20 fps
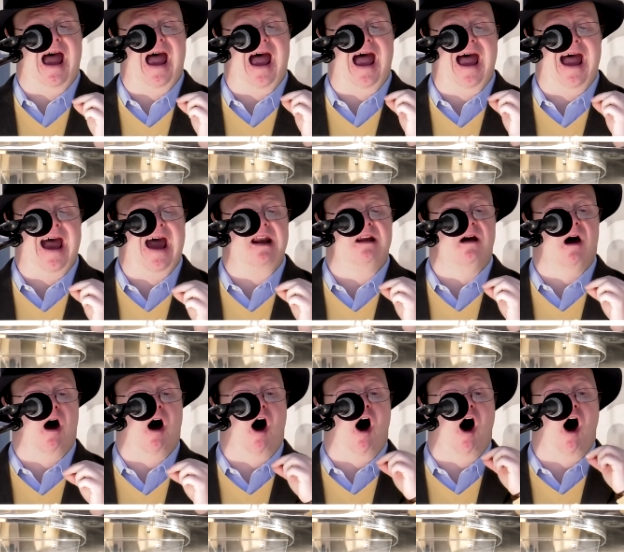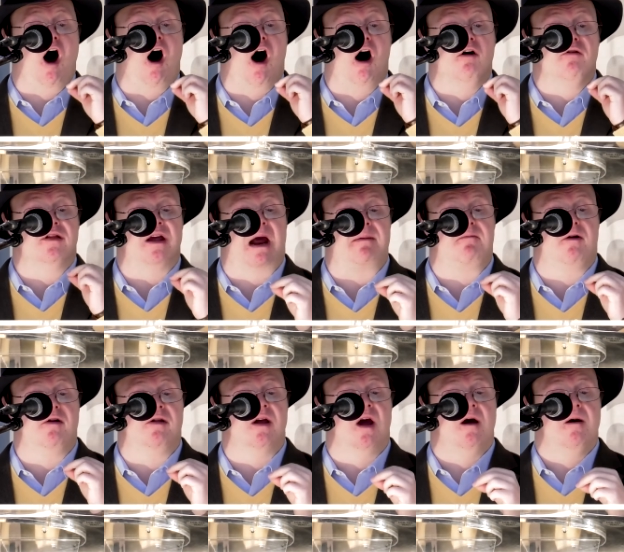at
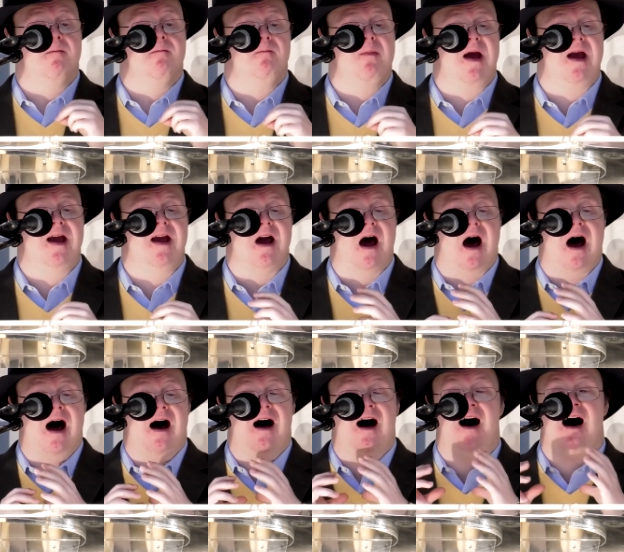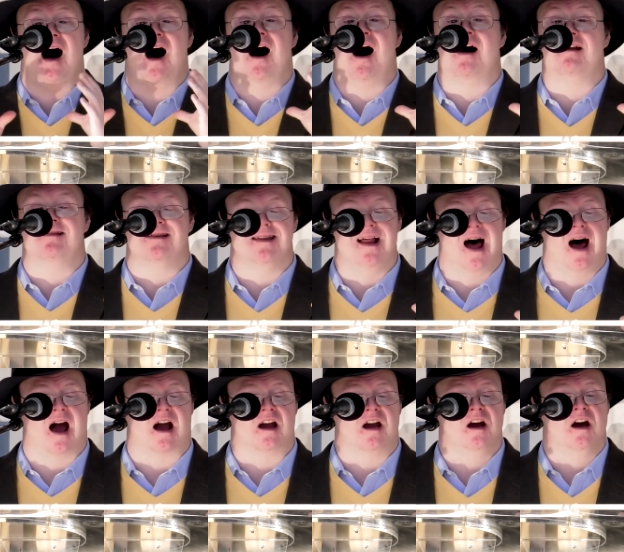Alzheimer's may uh,
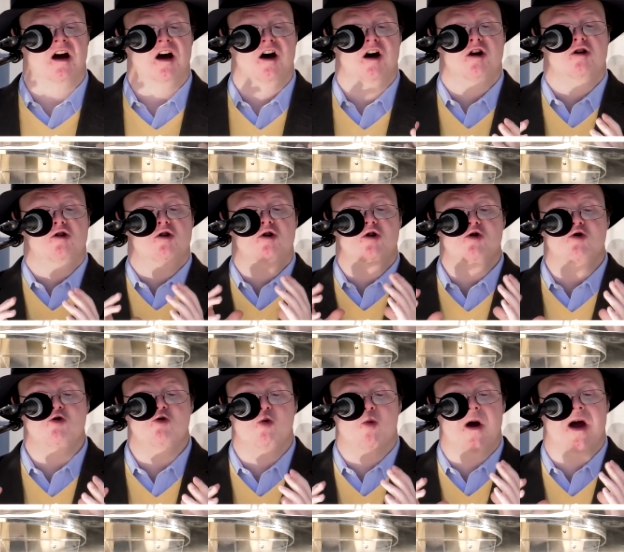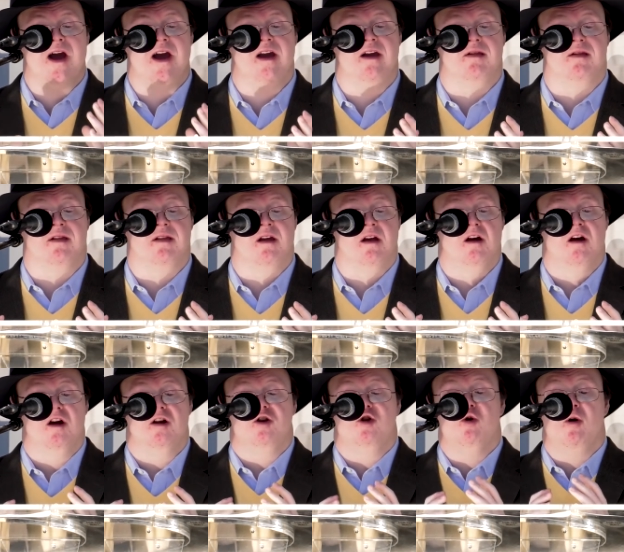unlock new ways
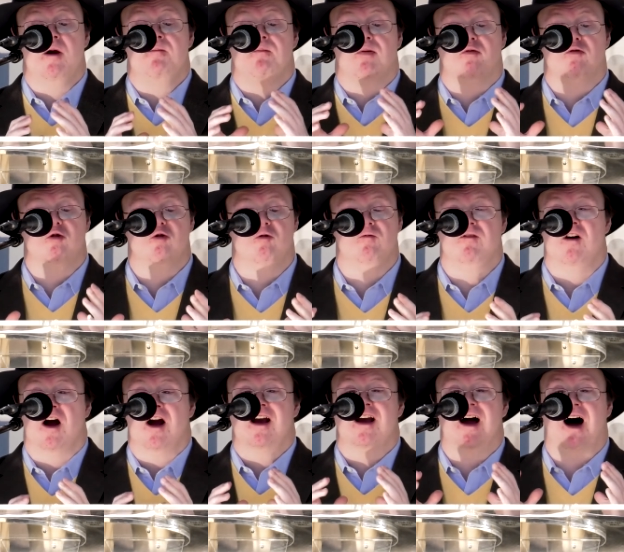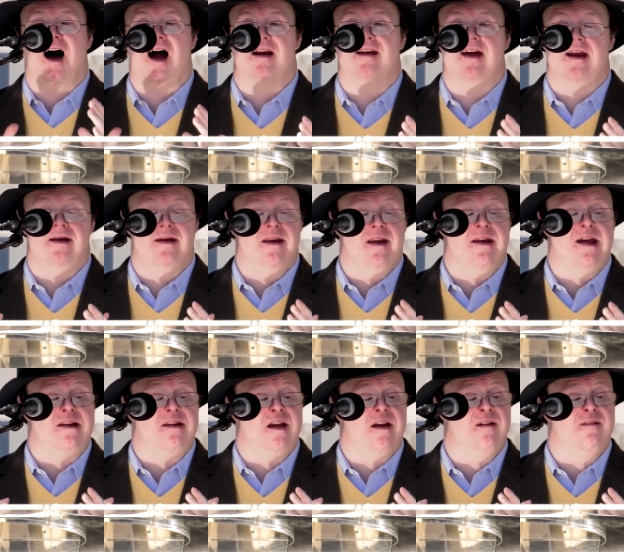to improve
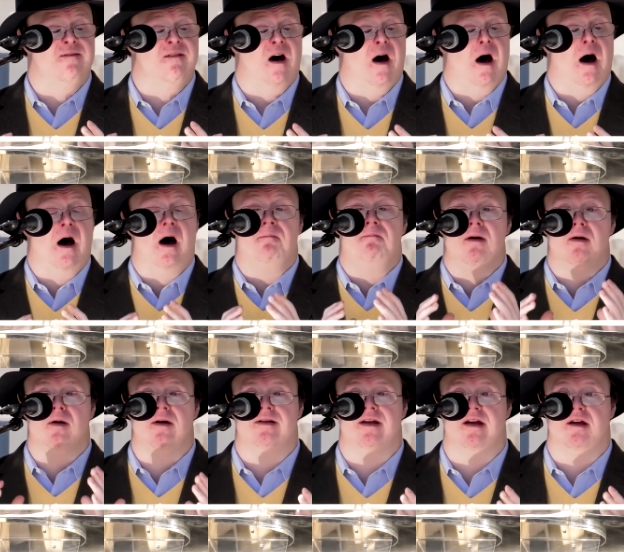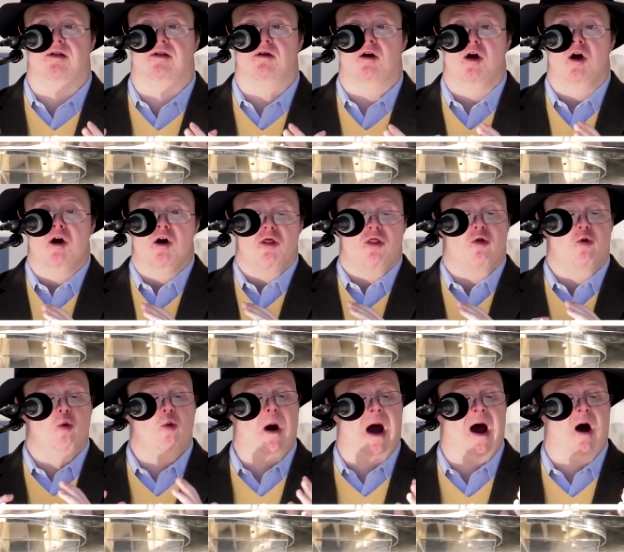cognitive abilities
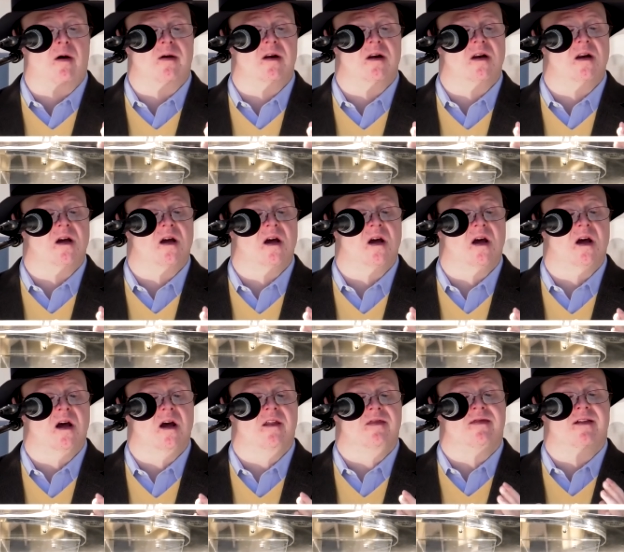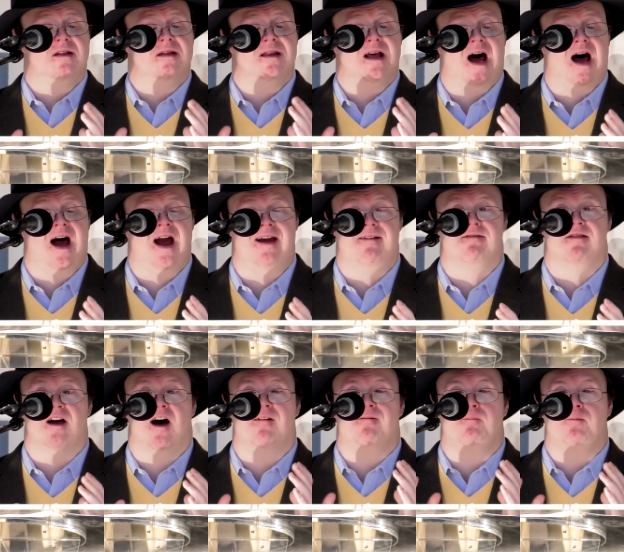throughout the
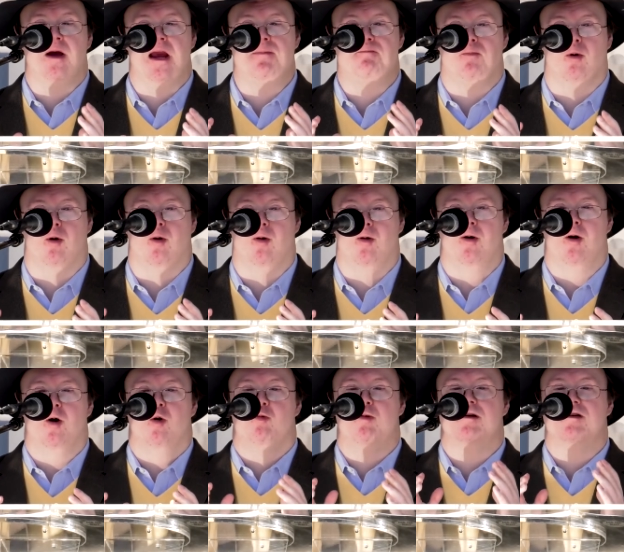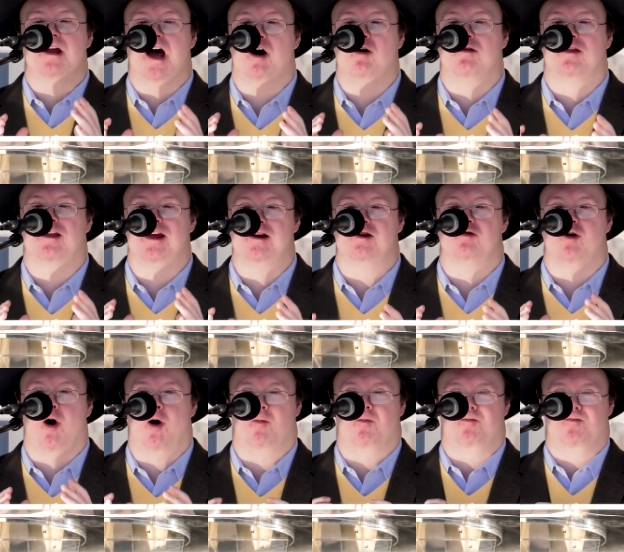lives of people with Down
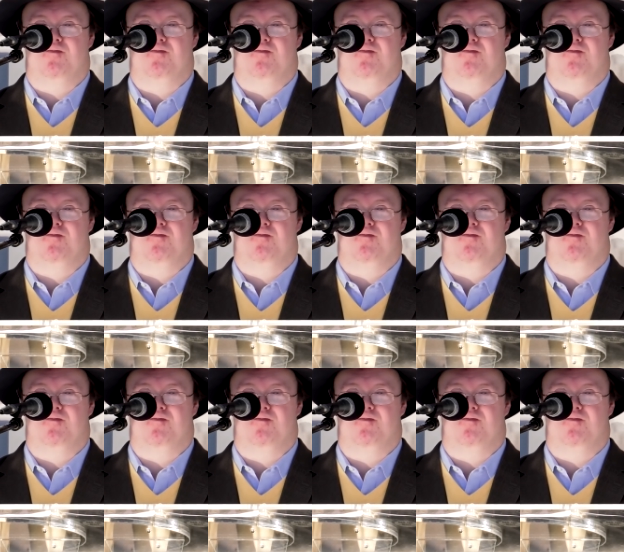syndrome.